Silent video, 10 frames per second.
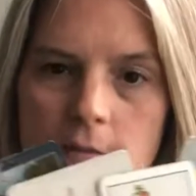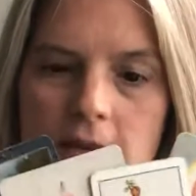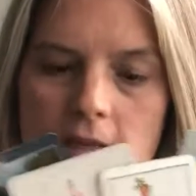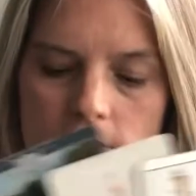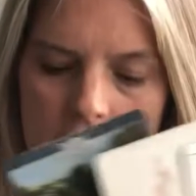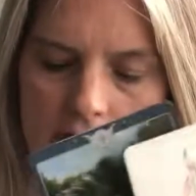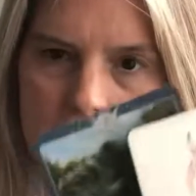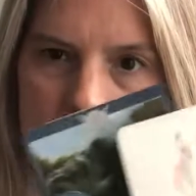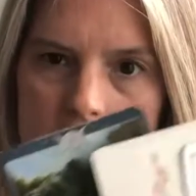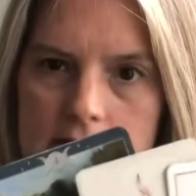I mean, look
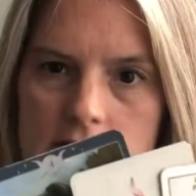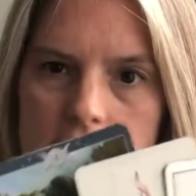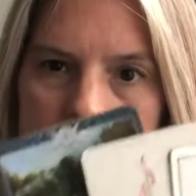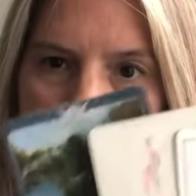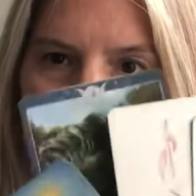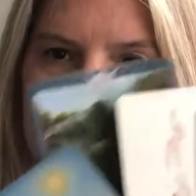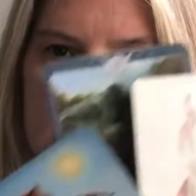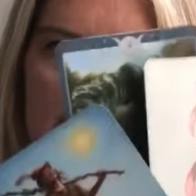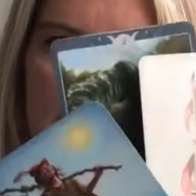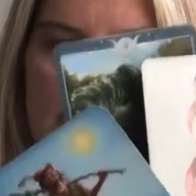at this.
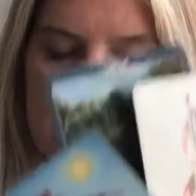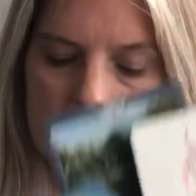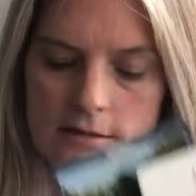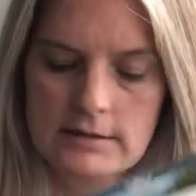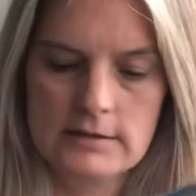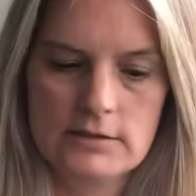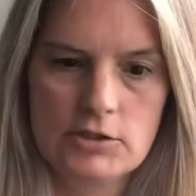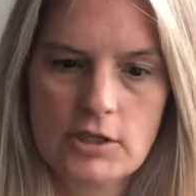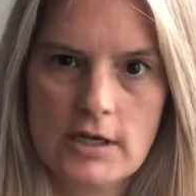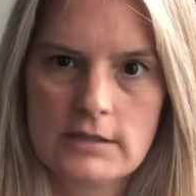This is
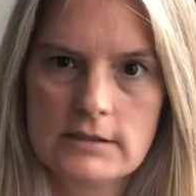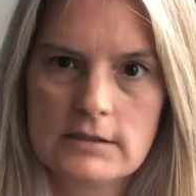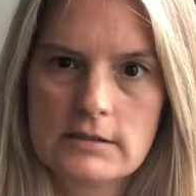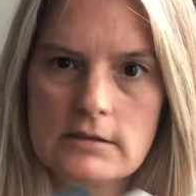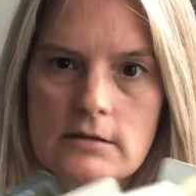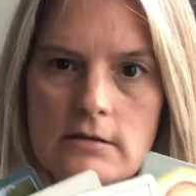just,